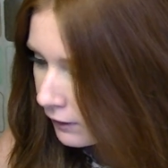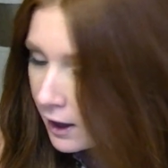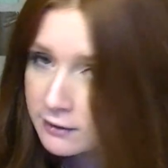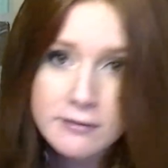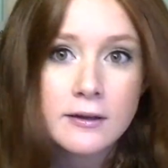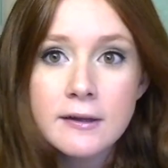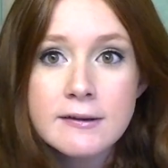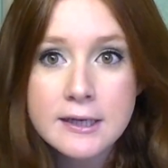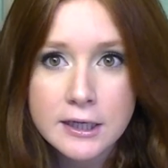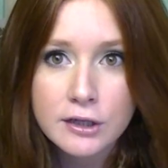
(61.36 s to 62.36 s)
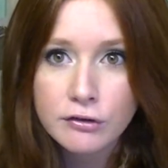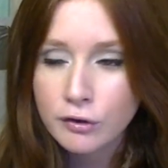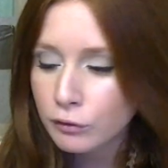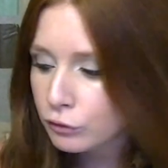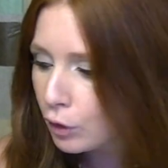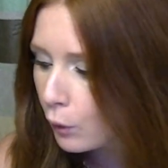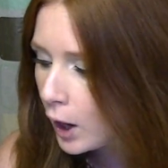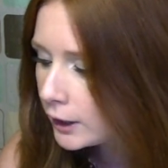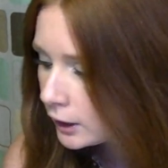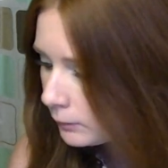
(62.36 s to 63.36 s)
that is it. So
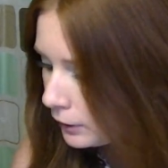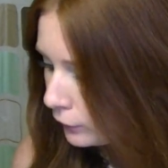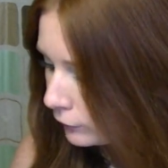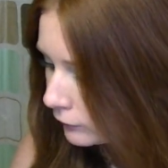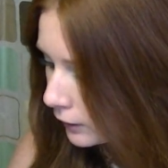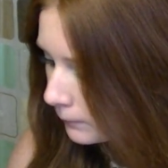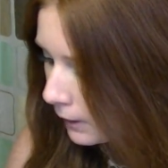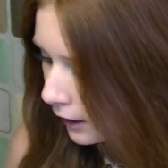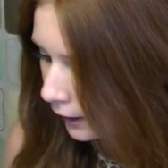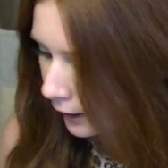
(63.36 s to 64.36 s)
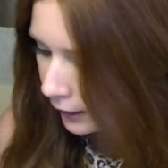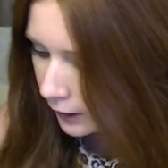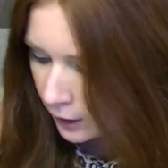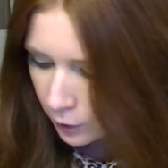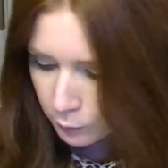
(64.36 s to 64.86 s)
I'm going to be using my